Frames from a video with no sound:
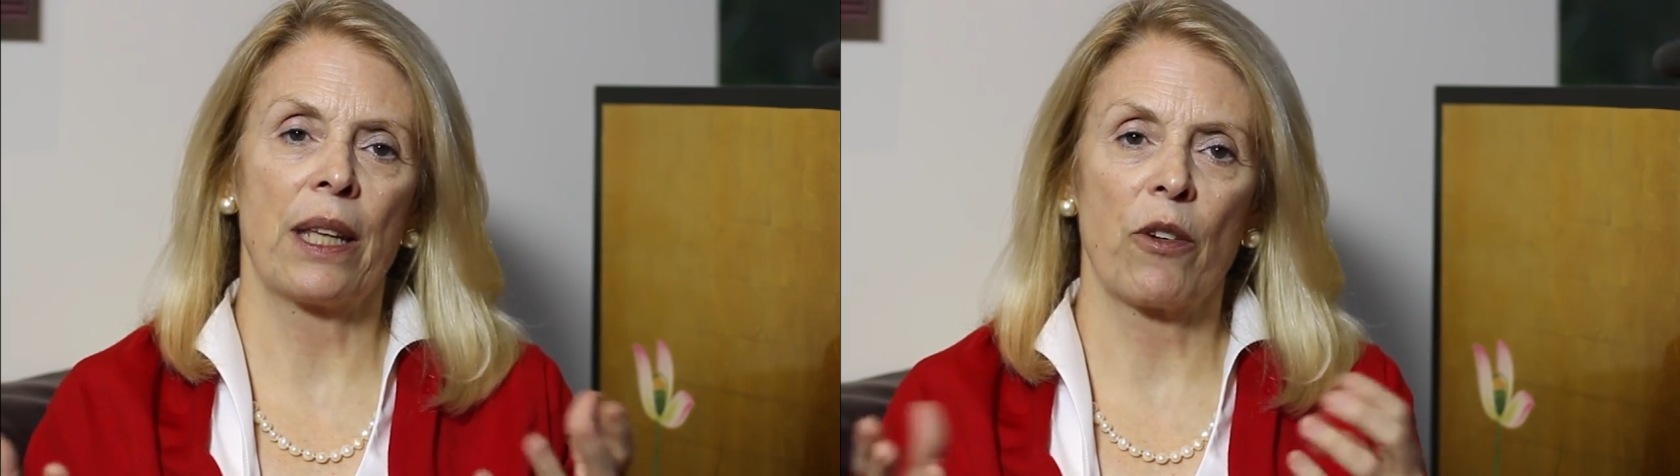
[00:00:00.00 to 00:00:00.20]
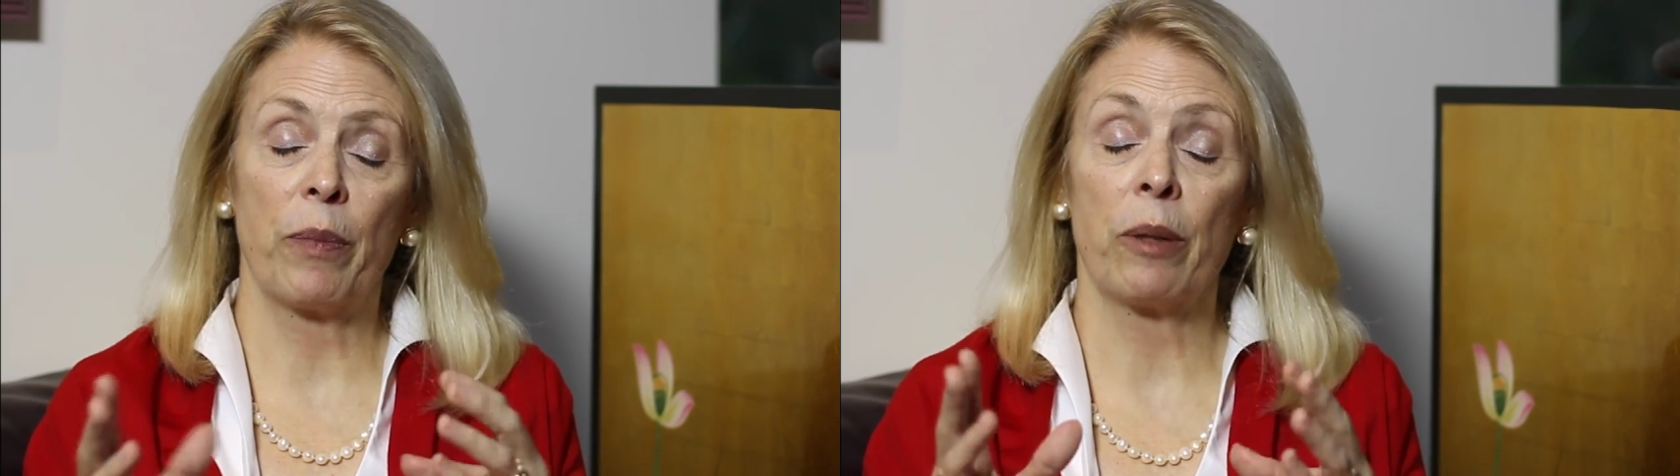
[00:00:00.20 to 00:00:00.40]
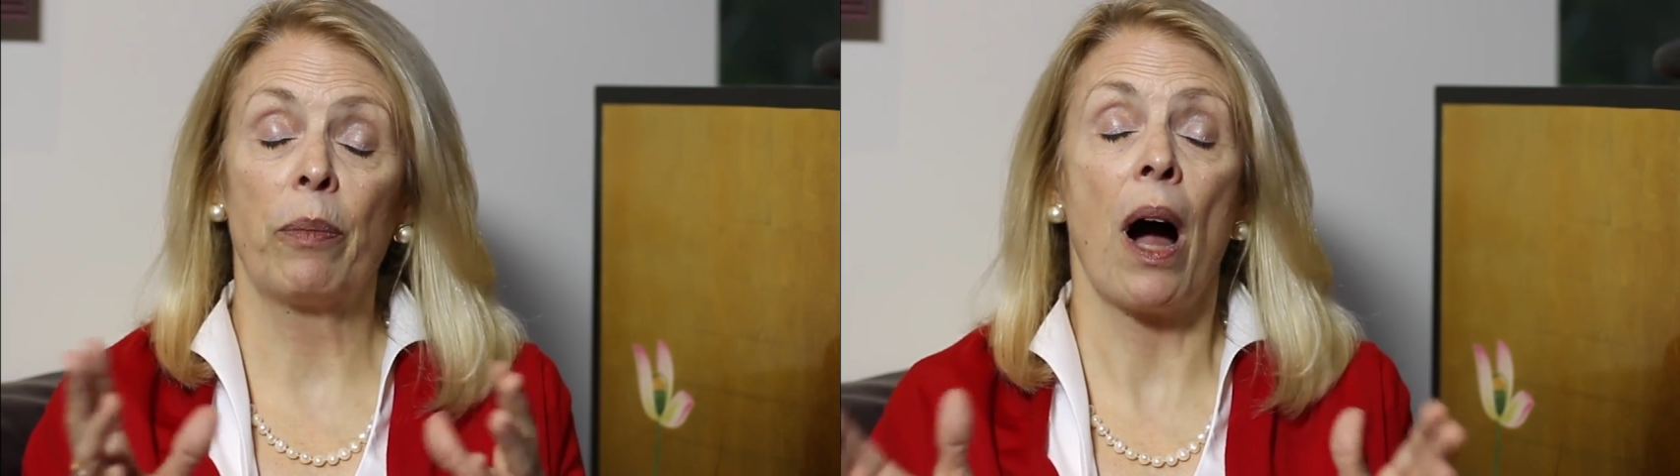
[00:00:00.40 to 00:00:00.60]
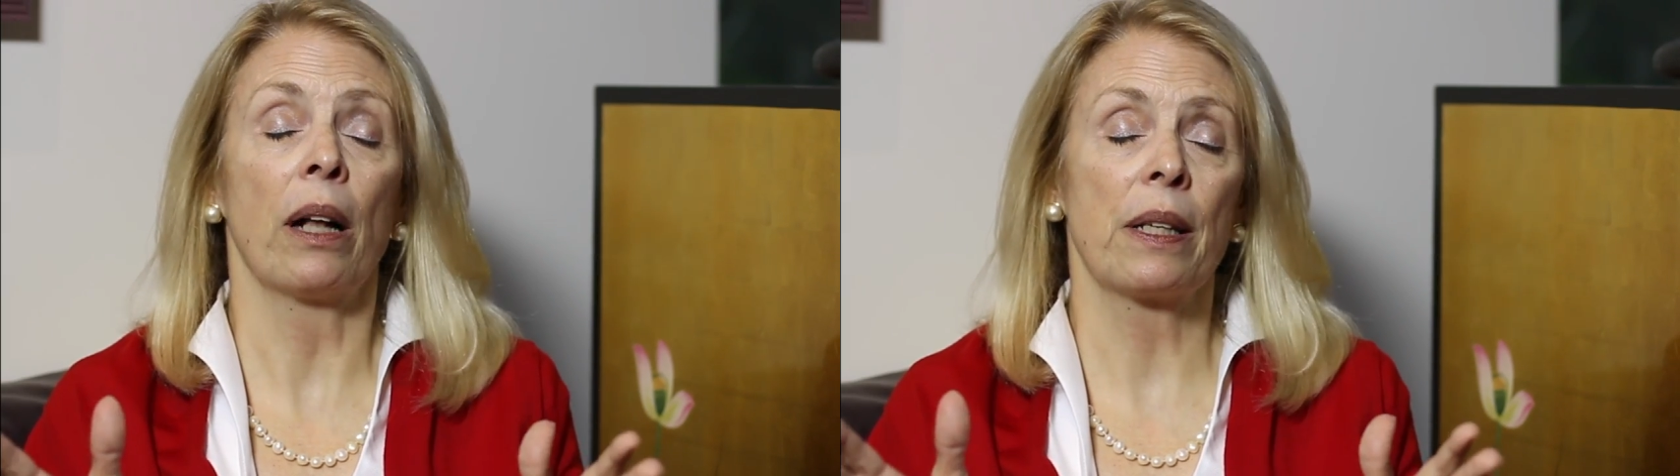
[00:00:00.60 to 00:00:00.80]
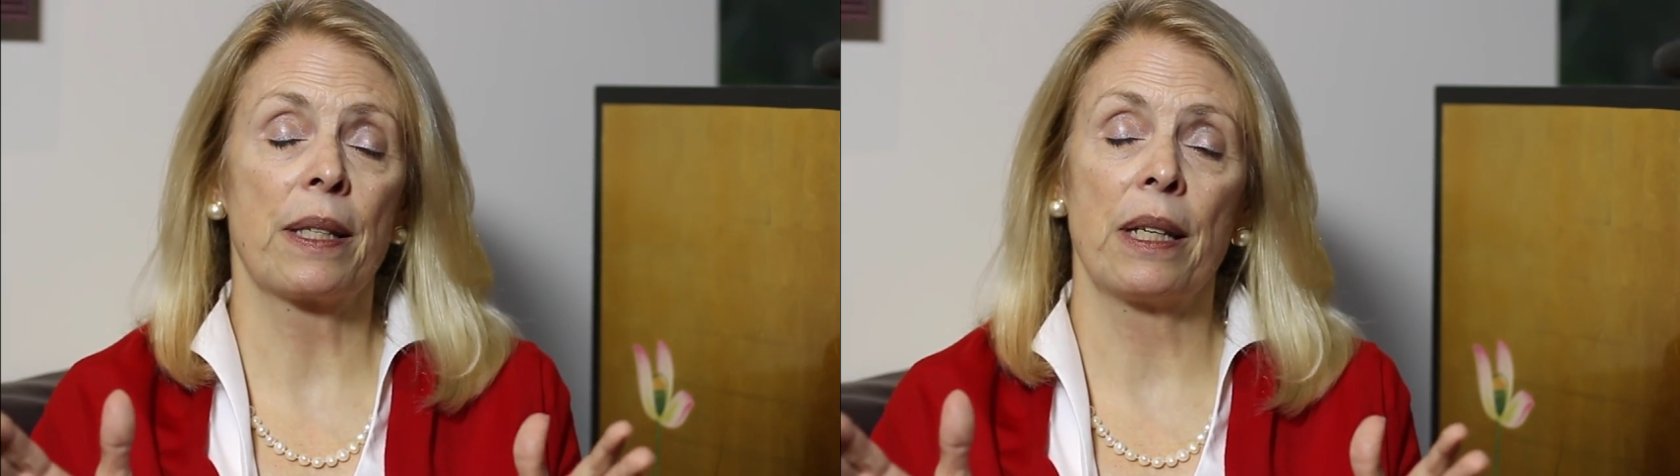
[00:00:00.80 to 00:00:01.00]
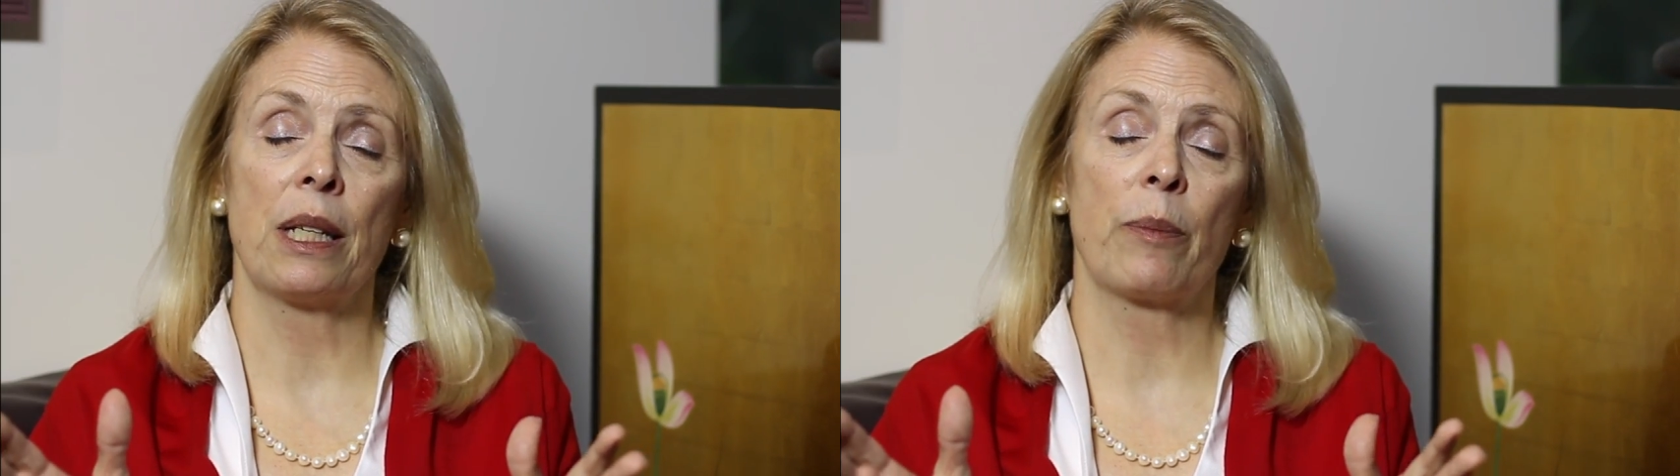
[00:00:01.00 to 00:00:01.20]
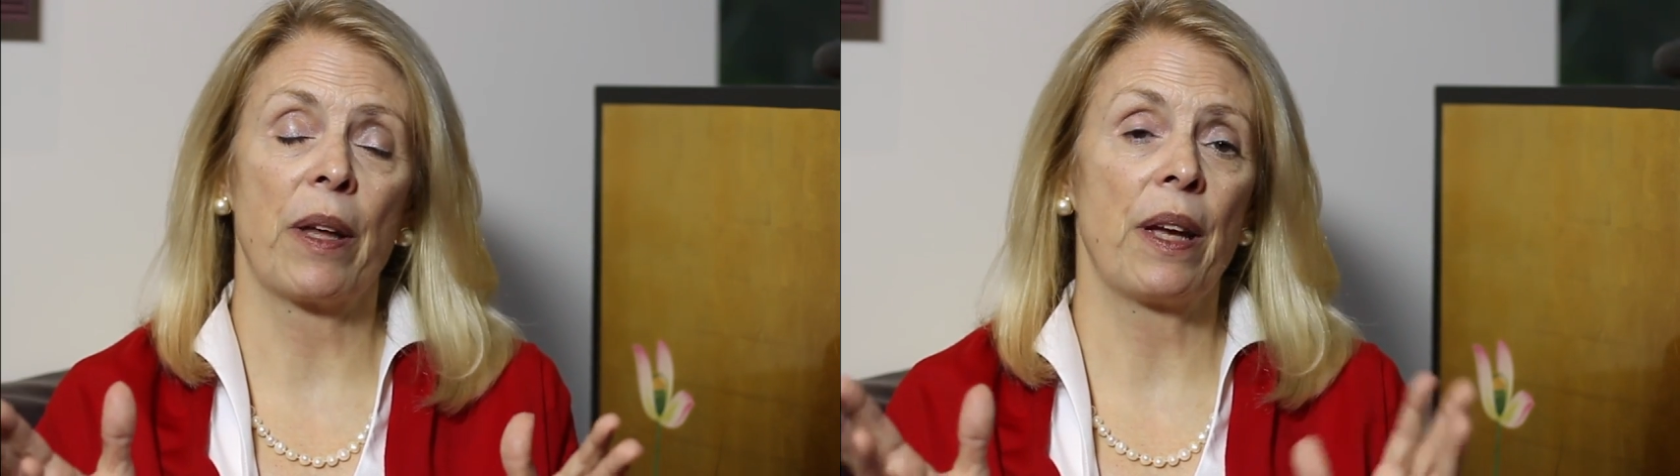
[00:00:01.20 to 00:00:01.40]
there have been policies by